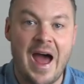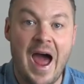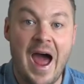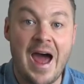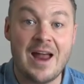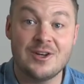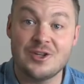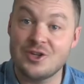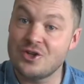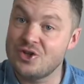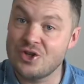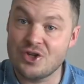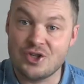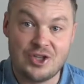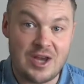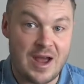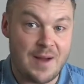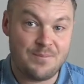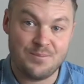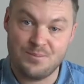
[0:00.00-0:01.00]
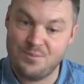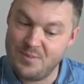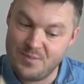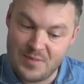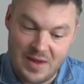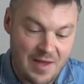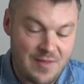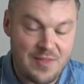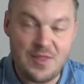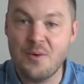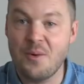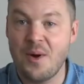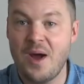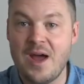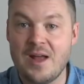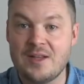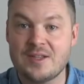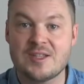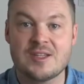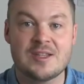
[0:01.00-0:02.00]
And just, yeah, hitting the
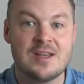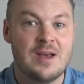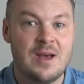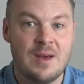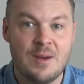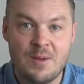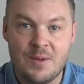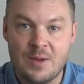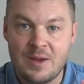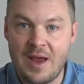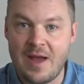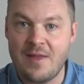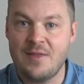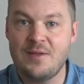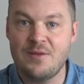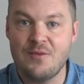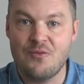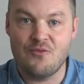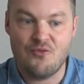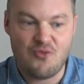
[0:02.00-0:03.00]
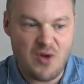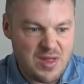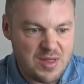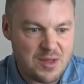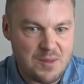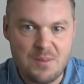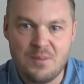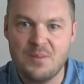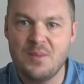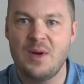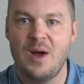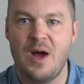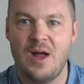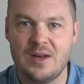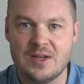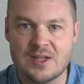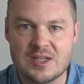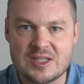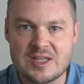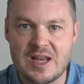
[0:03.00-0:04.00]
words, getting rhythm
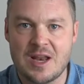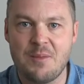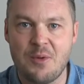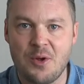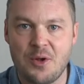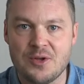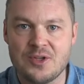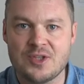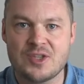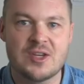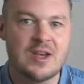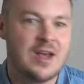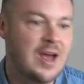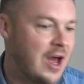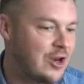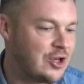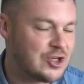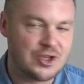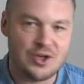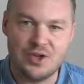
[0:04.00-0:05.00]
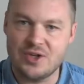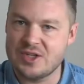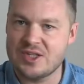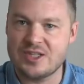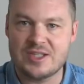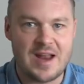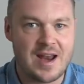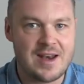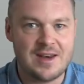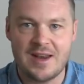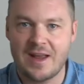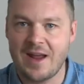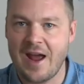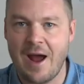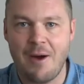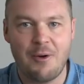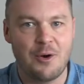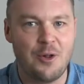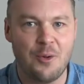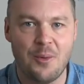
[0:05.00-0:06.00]
and syllables, and just understanding
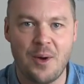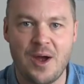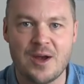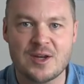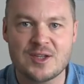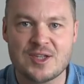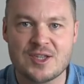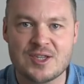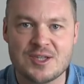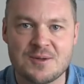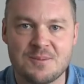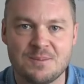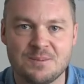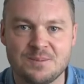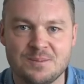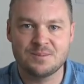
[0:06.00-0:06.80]
how it all works.